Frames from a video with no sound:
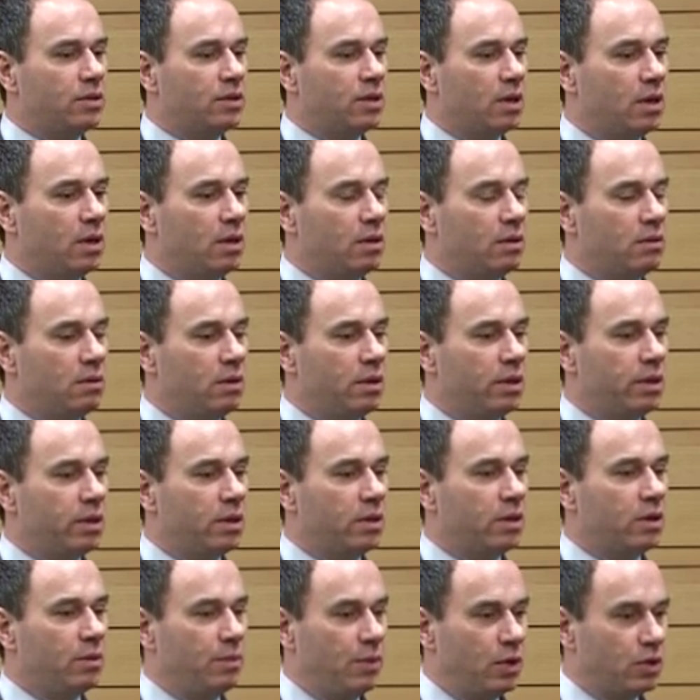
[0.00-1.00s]
a
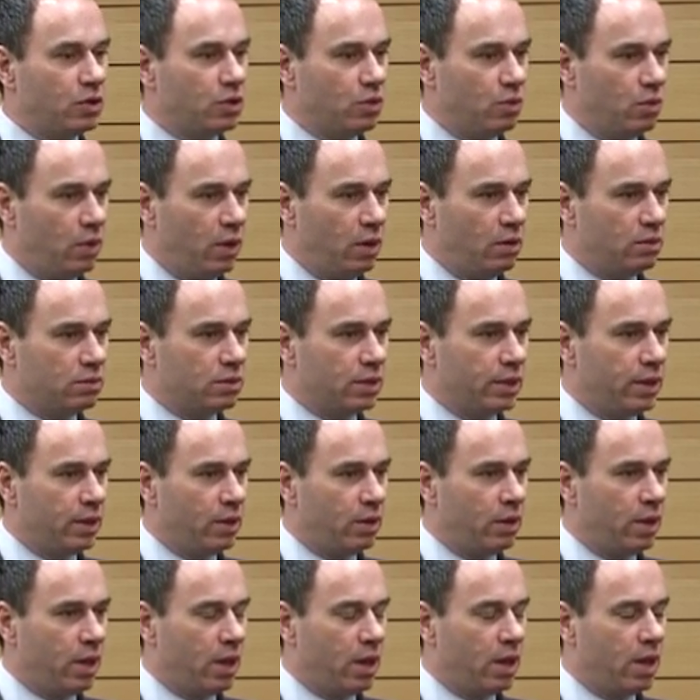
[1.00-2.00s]
commercial world
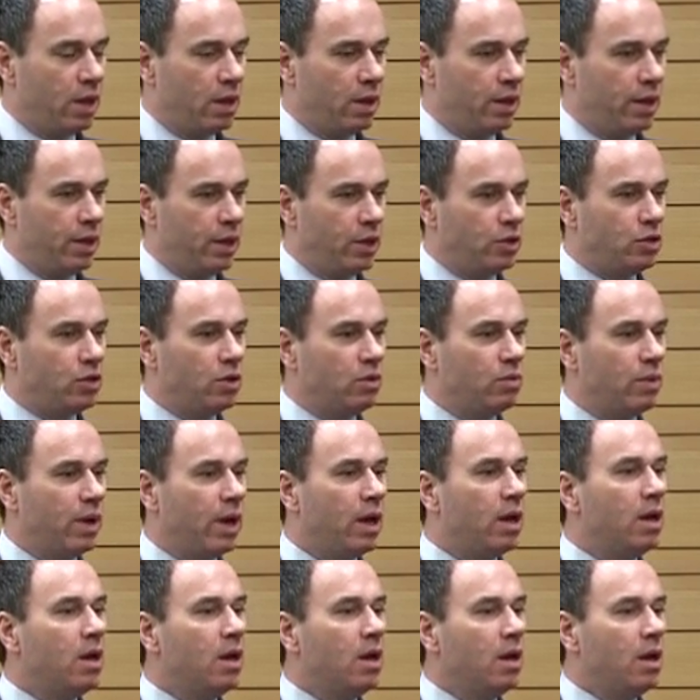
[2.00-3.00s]
issue,
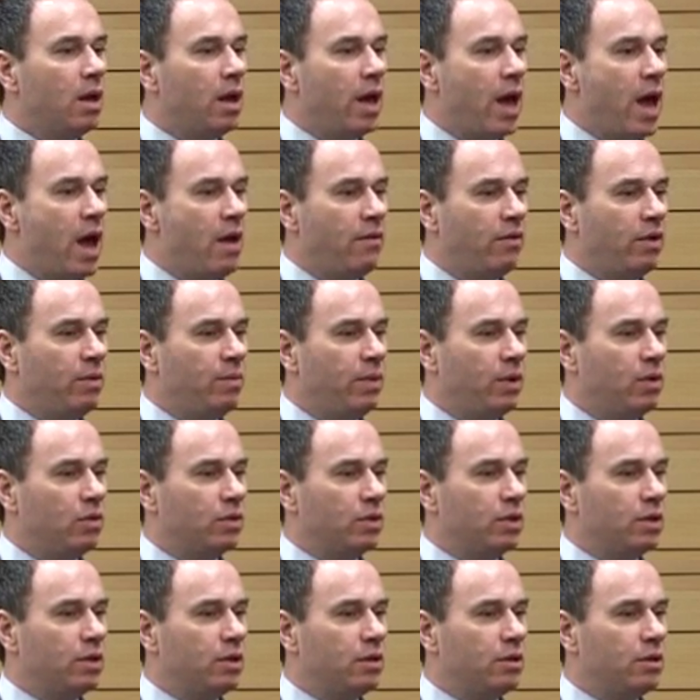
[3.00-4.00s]
where every
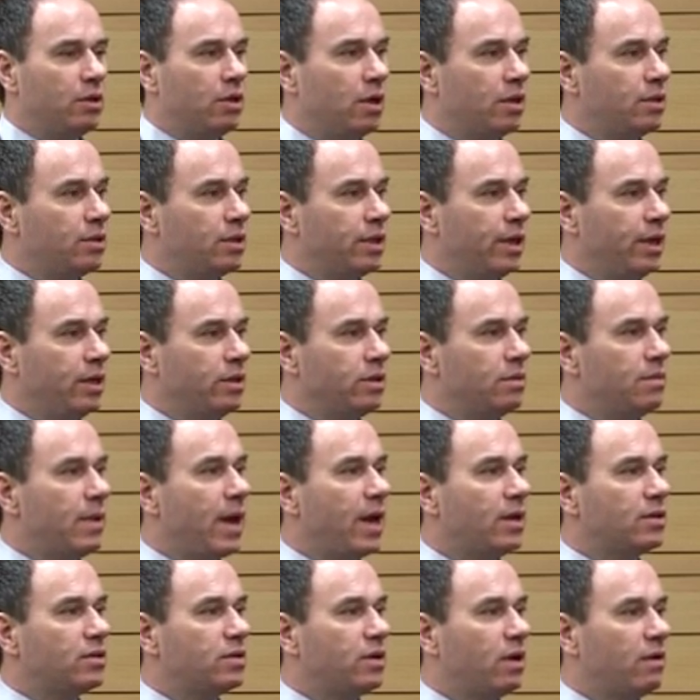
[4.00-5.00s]
building in the United Kingdom
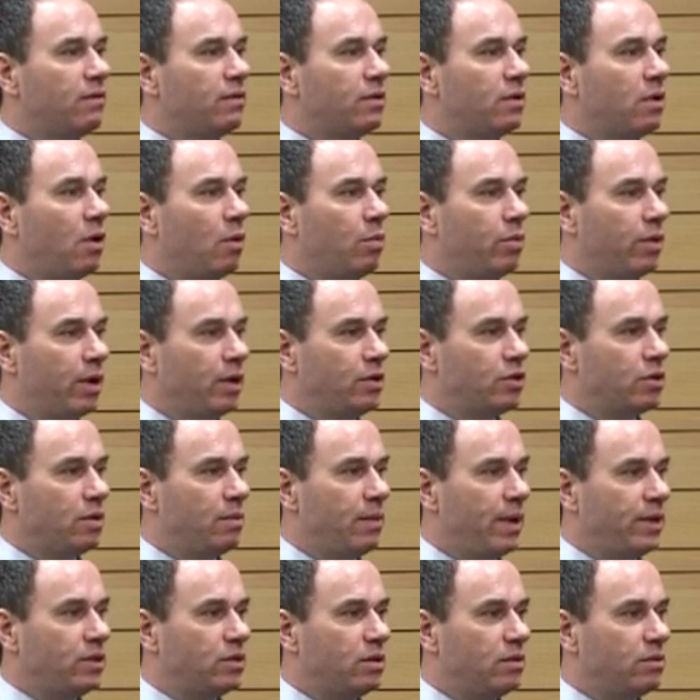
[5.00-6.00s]
has to have an
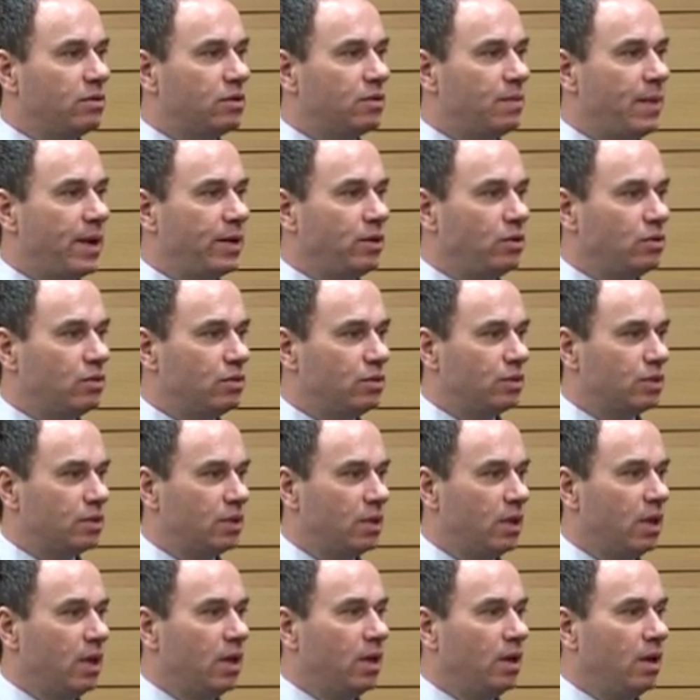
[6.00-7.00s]
operational maintenance manuals,
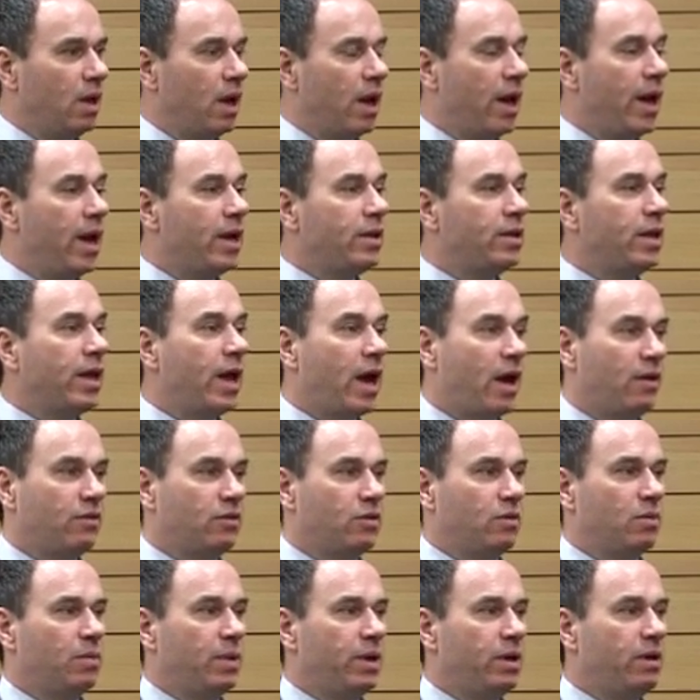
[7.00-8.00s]
and they
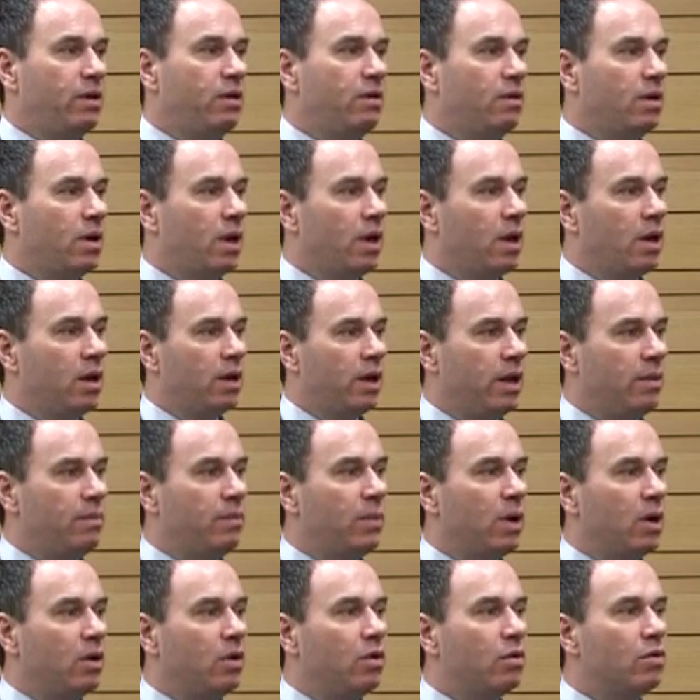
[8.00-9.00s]
have to be in
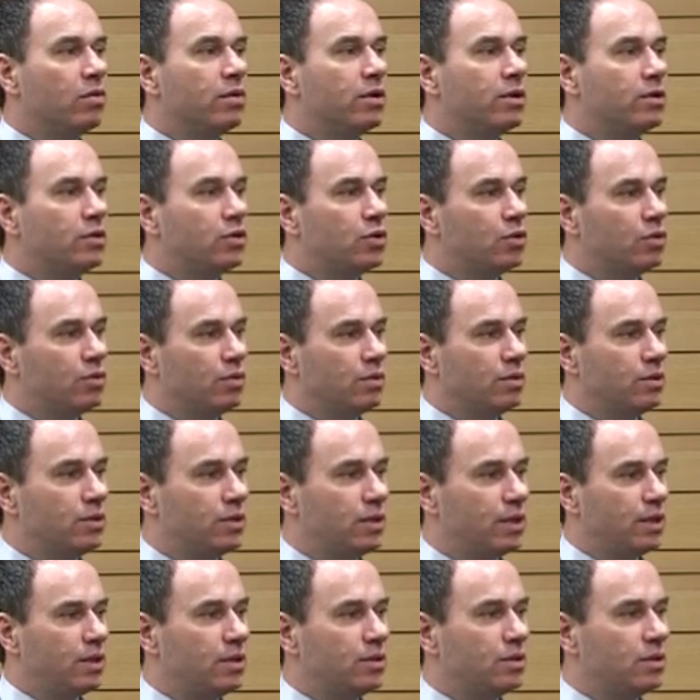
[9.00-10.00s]
by law and
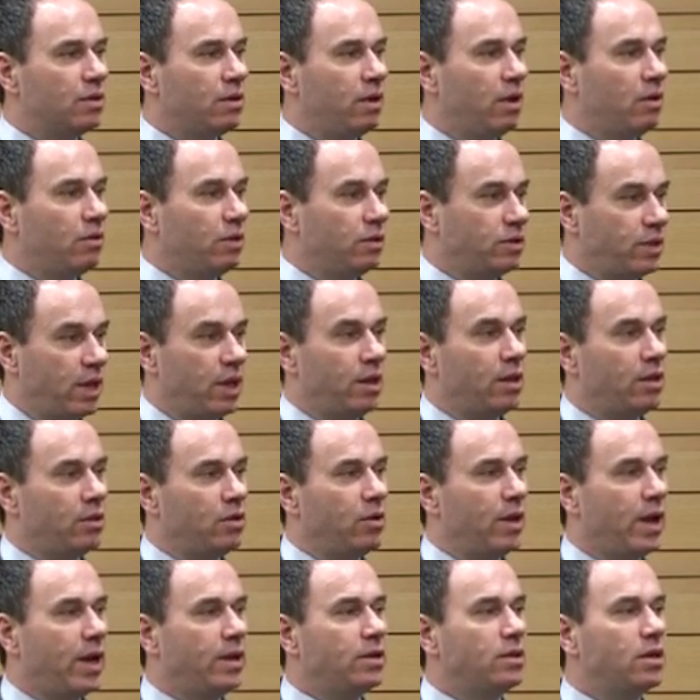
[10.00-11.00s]
insurances on the day that
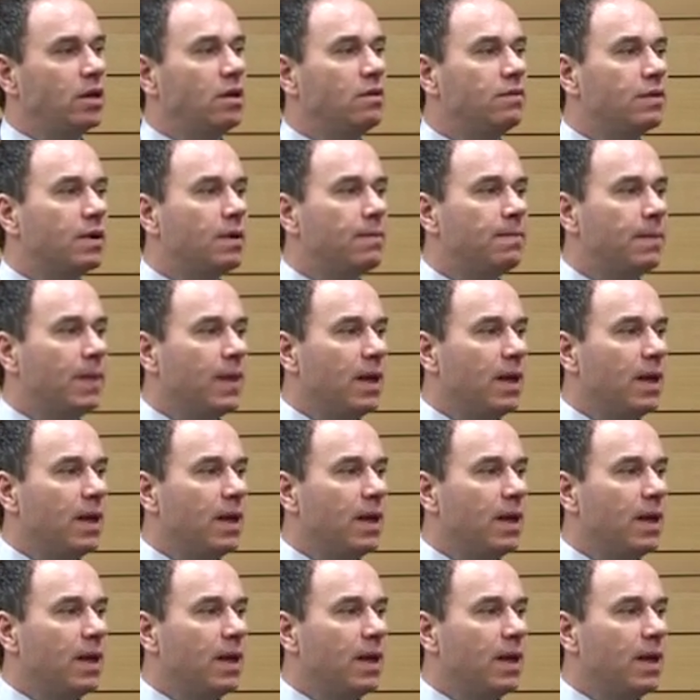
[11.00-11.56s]
you hand over.